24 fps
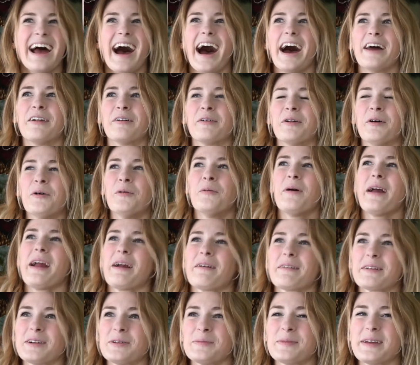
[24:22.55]
I don't know
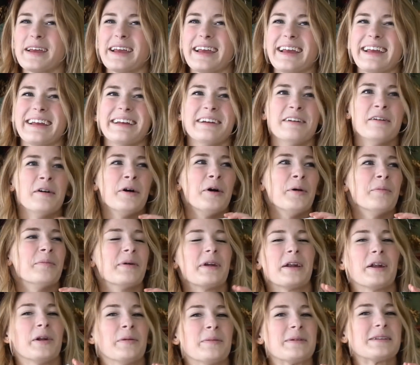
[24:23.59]
where it'll be,
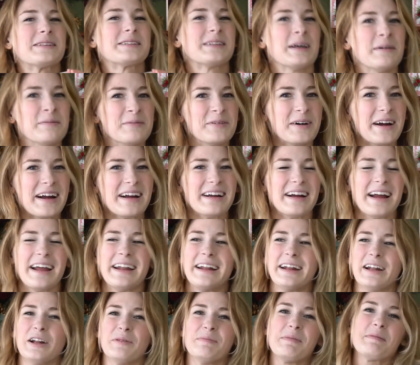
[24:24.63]
but it'll be somewhere and
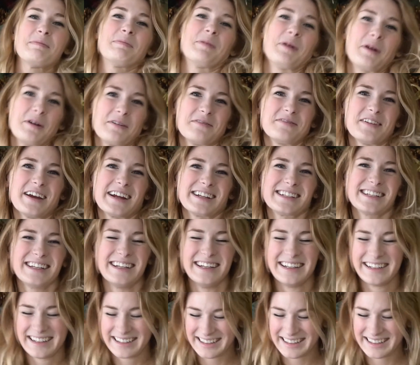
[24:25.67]
it'll be perfect.